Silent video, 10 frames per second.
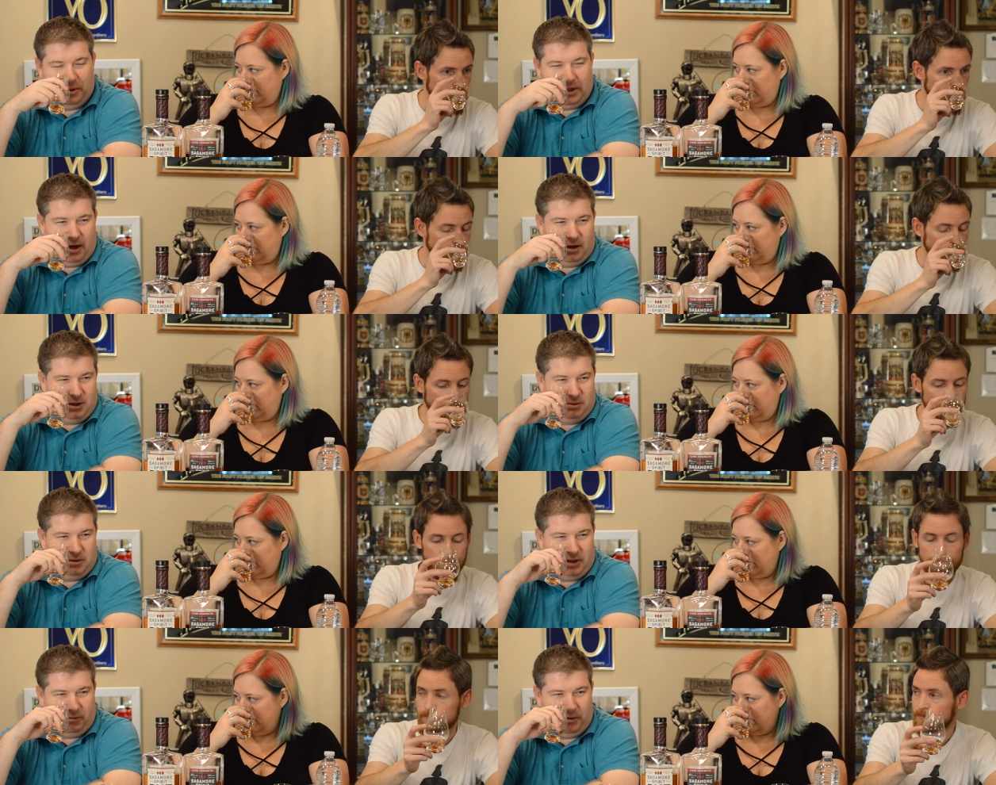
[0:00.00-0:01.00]
Speaker 1: potato
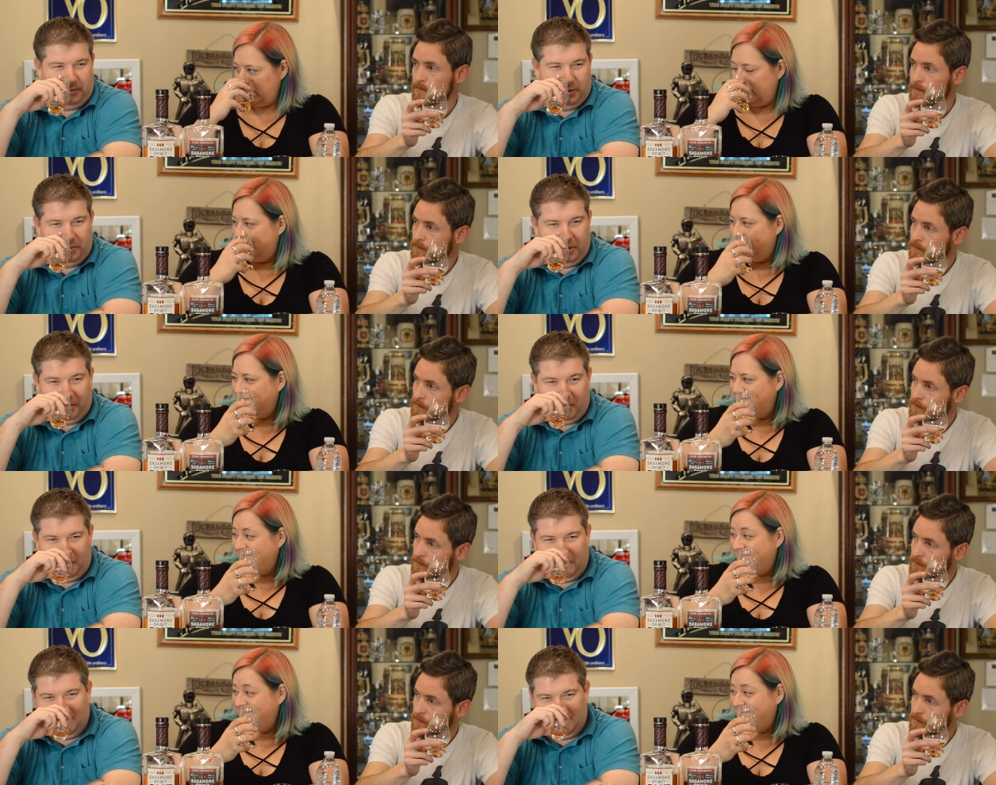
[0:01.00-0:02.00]
chips, like Ruffles when they're
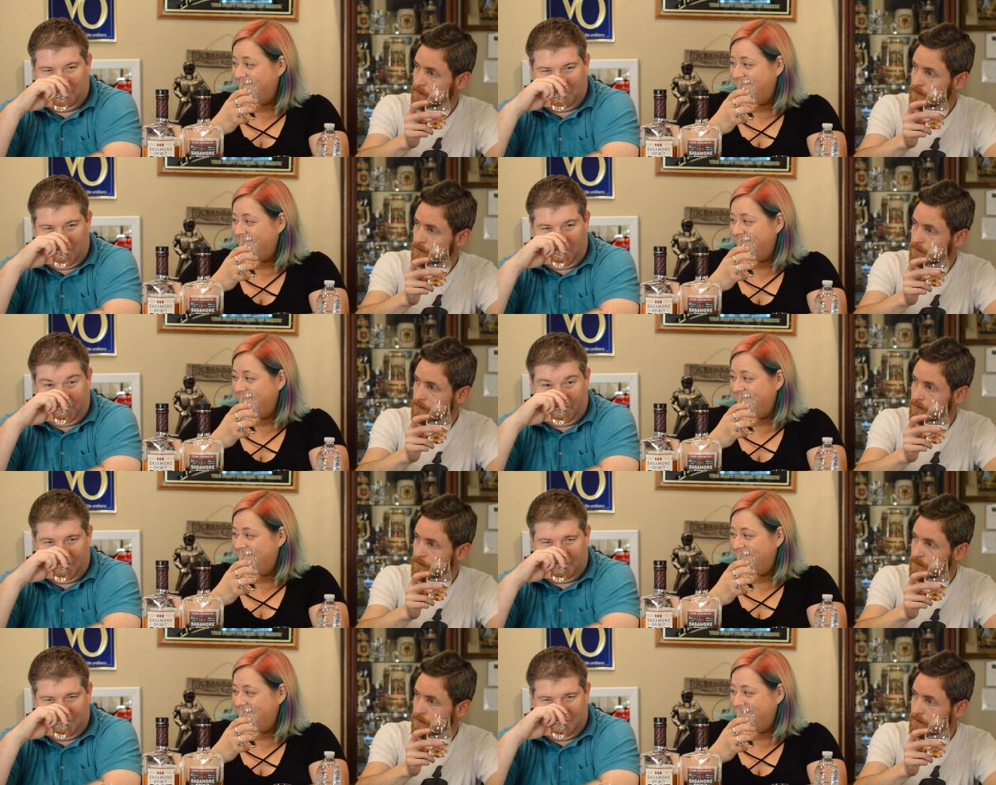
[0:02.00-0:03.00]
gone, it smells kind of like
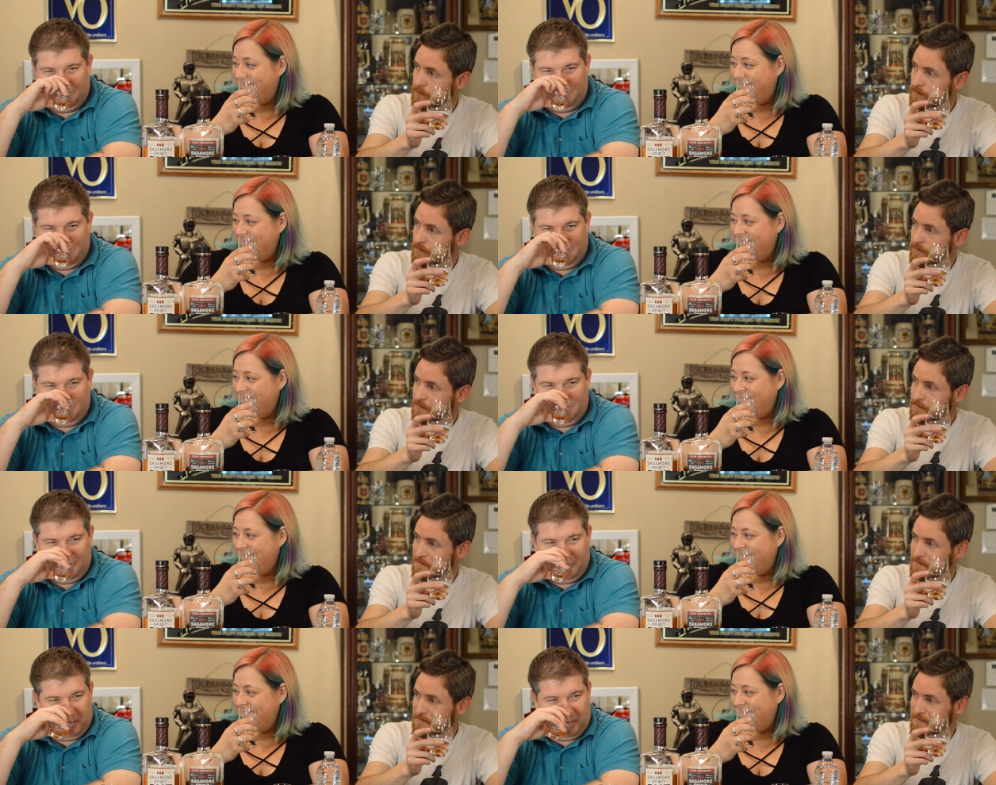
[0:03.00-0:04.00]
that too.
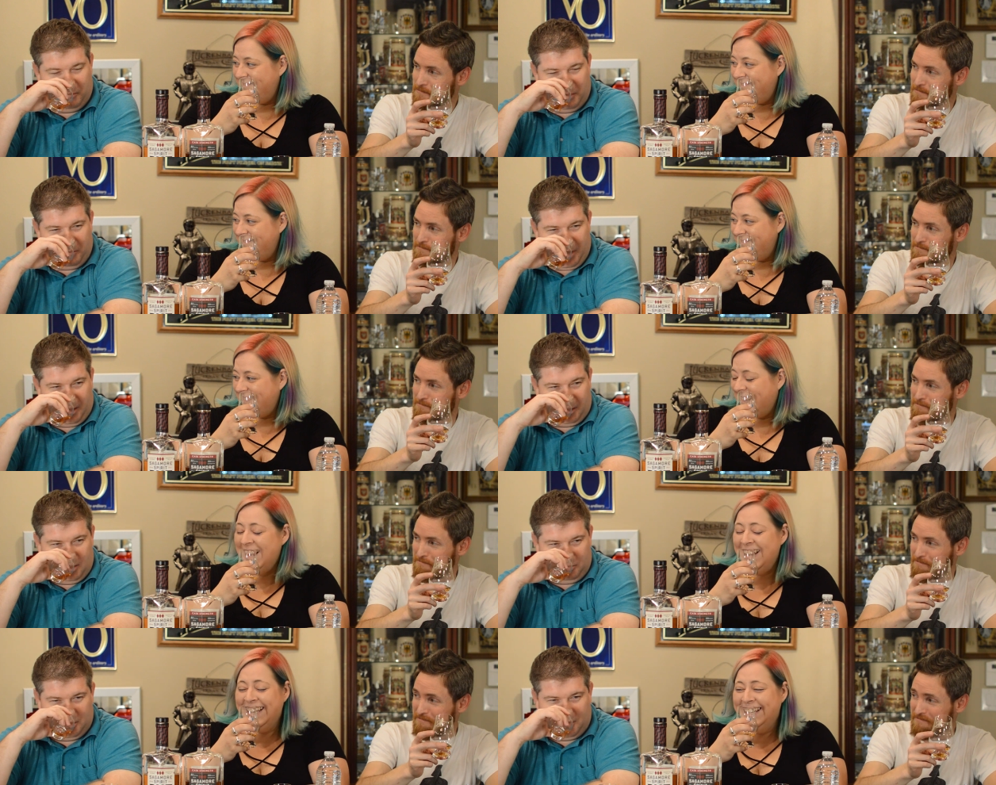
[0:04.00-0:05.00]
When the when the bag of
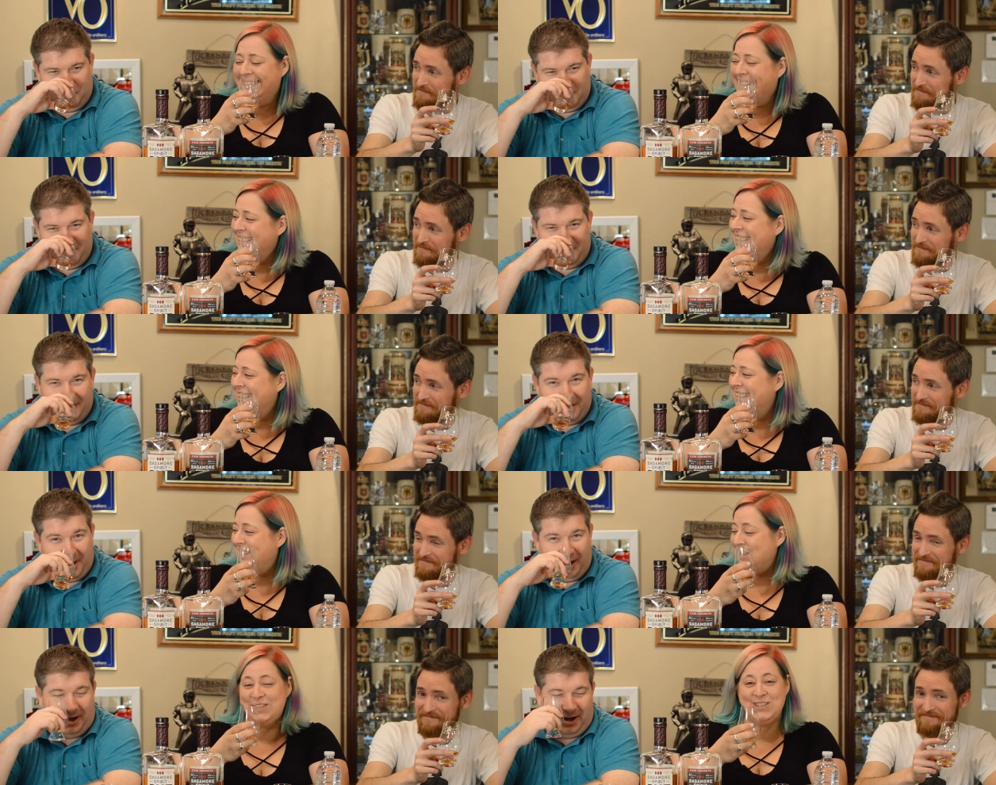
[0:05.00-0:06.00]
chips is empty.
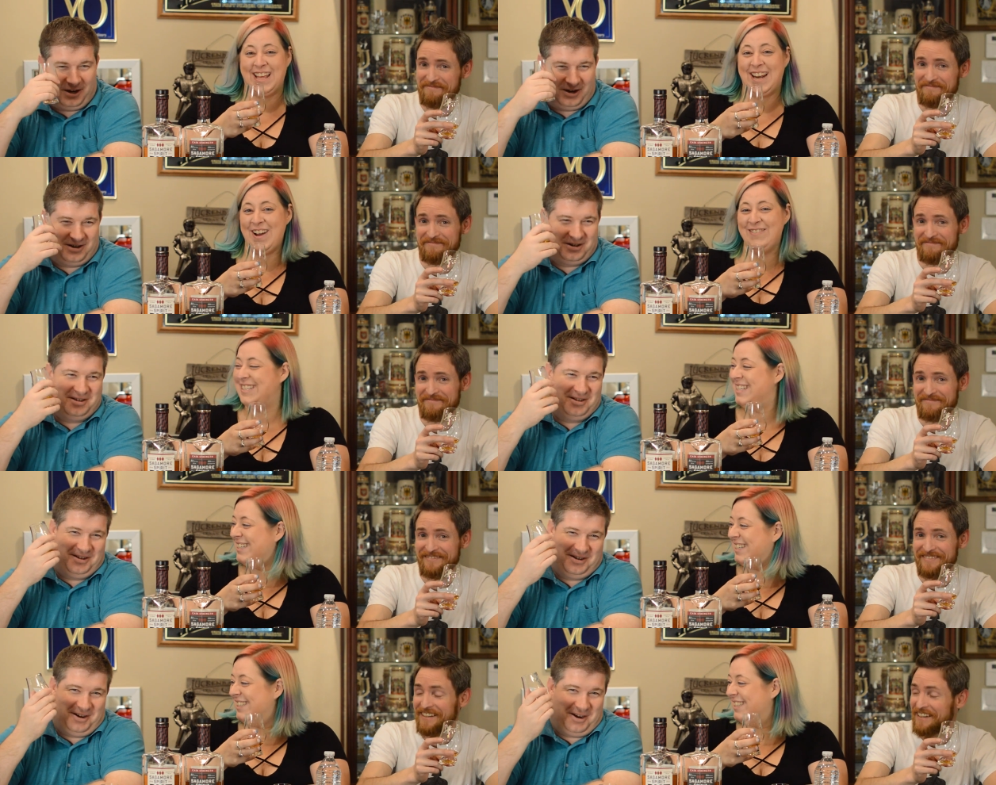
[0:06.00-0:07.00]
Yeah. Do you
Speaker 2: do that
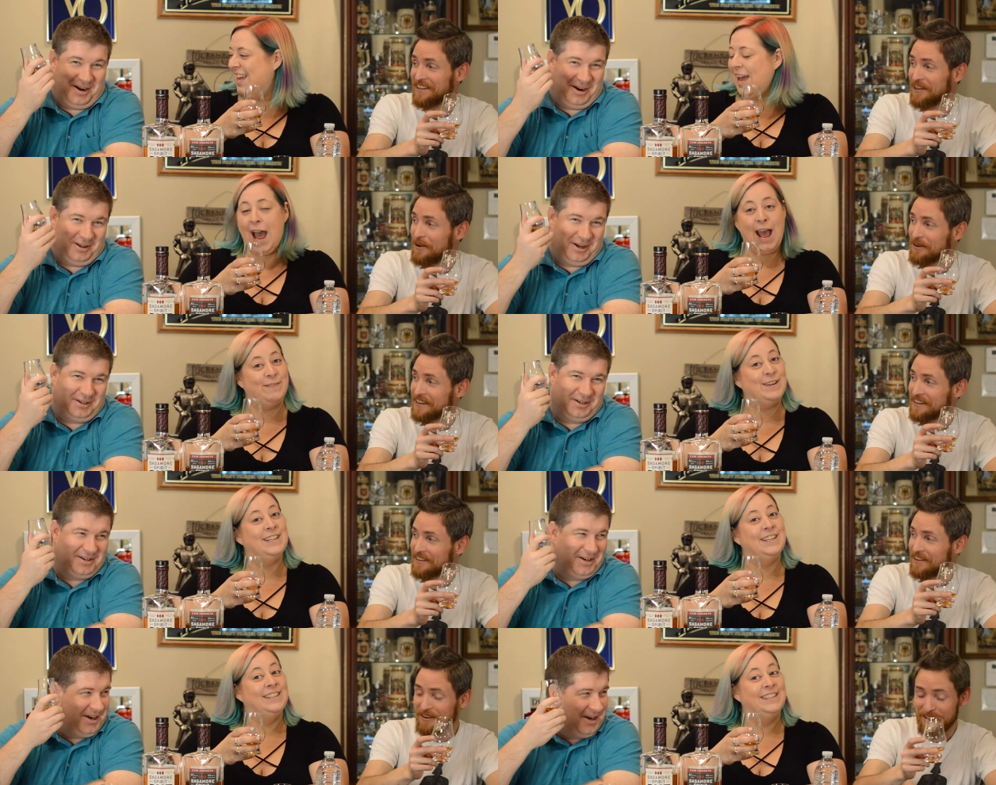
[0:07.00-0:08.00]
often? Because
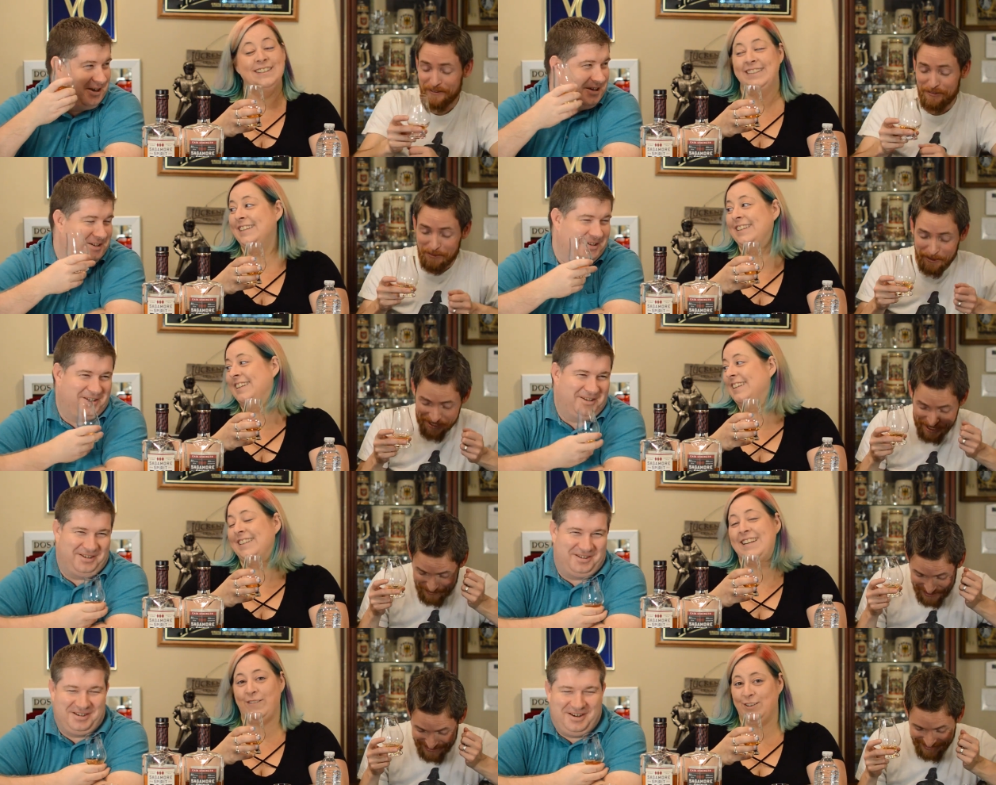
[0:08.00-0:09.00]
I'm longing for more
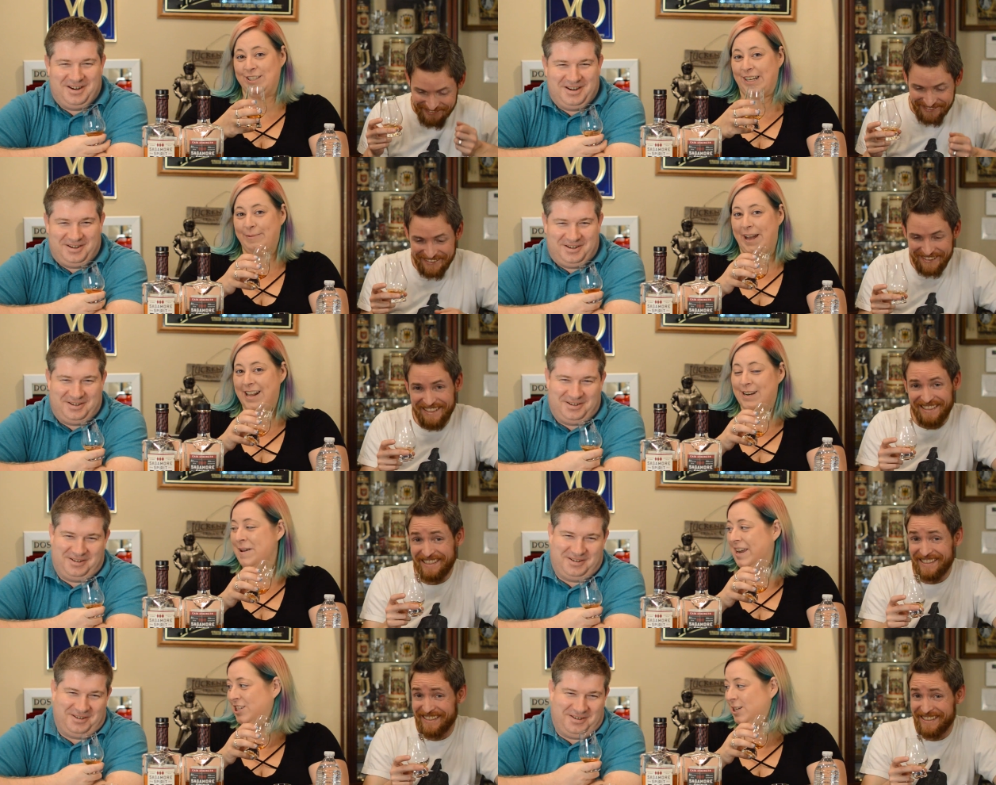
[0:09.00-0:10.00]
chips. Never stuck my head in
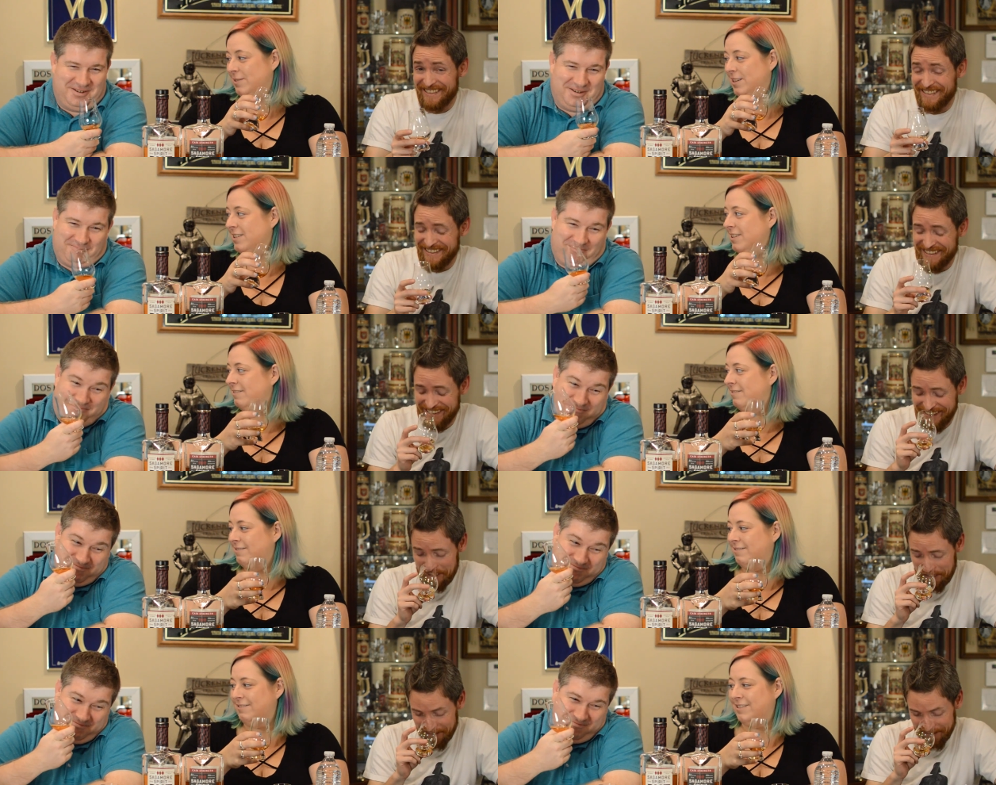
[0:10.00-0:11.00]
a bag of chips. That's a
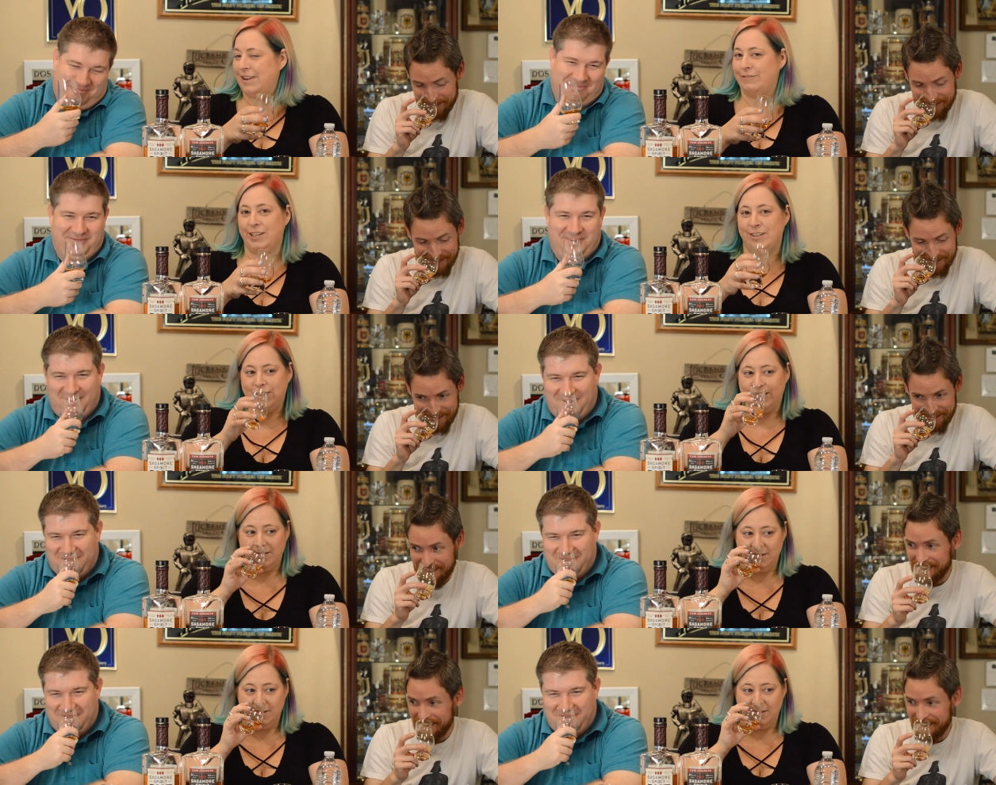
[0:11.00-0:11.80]
safety concern.